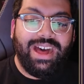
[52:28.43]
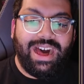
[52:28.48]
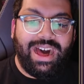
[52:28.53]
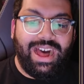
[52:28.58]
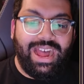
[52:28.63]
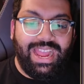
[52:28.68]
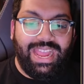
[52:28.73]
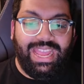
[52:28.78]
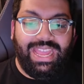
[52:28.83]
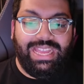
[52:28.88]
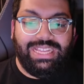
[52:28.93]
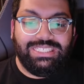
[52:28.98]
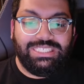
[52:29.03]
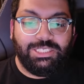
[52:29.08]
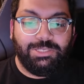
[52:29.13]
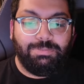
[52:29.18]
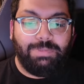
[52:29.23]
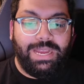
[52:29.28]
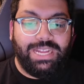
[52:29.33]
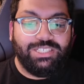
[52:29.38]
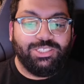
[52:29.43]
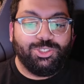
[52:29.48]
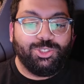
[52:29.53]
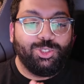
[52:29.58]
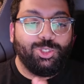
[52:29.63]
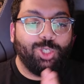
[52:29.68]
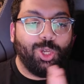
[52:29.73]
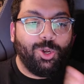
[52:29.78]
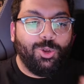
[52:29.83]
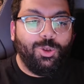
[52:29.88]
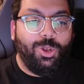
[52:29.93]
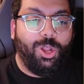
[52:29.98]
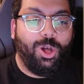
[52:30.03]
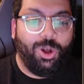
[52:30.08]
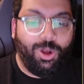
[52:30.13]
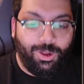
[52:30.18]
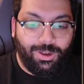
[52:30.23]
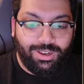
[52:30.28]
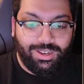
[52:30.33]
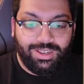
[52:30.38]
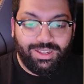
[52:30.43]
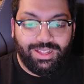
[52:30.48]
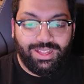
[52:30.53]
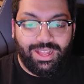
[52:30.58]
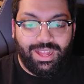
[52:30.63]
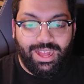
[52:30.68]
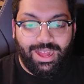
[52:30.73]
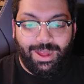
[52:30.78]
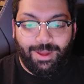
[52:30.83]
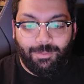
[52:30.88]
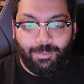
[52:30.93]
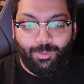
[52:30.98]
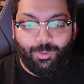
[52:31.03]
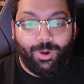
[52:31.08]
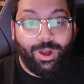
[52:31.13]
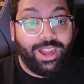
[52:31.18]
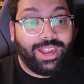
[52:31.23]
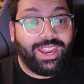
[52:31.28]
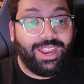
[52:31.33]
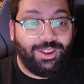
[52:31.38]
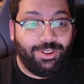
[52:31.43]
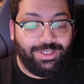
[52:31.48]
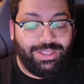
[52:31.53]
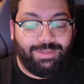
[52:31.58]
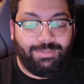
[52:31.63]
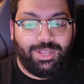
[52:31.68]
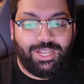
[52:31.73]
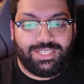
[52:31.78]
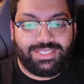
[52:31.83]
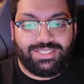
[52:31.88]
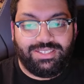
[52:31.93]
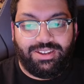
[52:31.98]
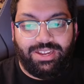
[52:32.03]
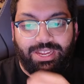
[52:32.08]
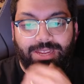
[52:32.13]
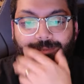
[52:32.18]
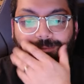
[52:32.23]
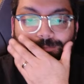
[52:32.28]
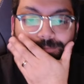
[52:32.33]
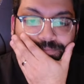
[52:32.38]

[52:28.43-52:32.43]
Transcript: I spent so long working on them last night.